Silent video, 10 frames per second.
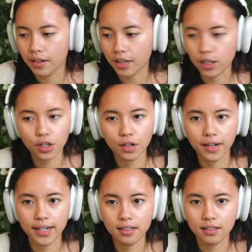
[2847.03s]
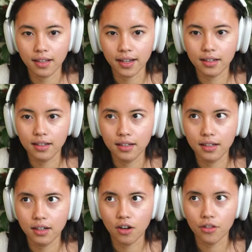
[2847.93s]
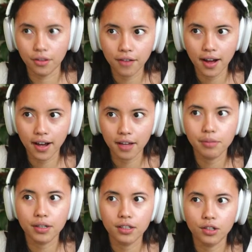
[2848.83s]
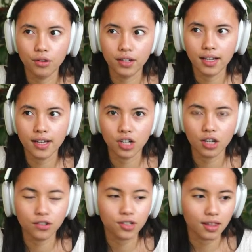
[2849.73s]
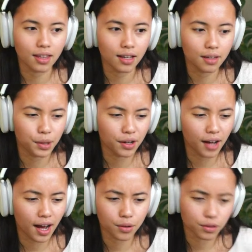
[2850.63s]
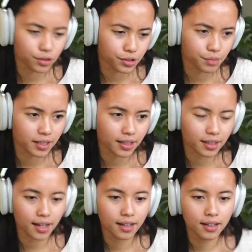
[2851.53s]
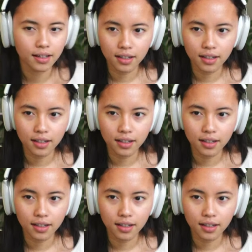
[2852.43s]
you create on the fly, but you only get charged, I think, per hour or something like that.